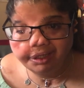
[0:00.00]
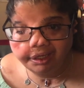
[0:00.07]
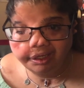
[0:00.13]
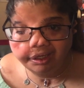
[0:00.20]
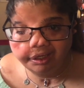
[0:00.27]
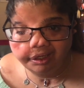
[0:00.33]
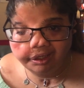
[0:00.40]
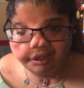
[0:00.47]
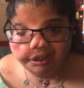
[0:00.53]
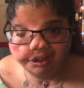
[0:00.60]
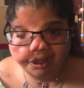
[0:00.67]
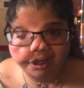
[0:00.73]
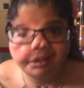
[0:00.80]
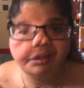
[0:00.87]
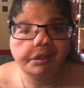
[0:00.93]
a
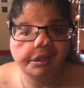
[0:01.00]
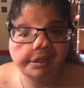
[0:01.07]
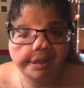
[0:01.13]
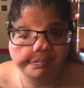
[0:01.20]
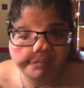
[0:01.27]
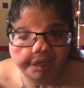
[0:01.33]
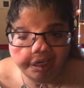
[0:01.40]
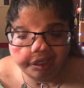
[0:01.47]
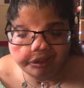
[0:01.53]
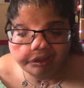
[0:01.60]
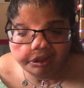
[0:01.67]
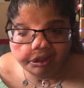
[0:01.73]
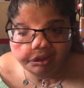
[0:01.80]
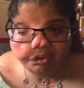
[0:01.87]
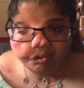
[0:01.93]
constant
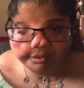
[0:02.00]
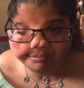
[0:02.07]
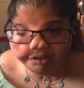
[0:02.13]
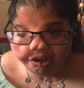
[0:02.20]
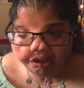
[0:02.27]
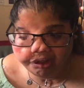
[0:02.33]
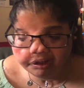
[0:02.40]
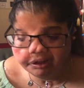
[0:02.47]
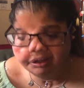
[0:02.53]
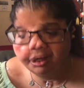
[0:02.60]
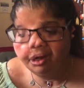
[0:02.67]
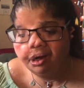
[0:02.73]
companion to Amari,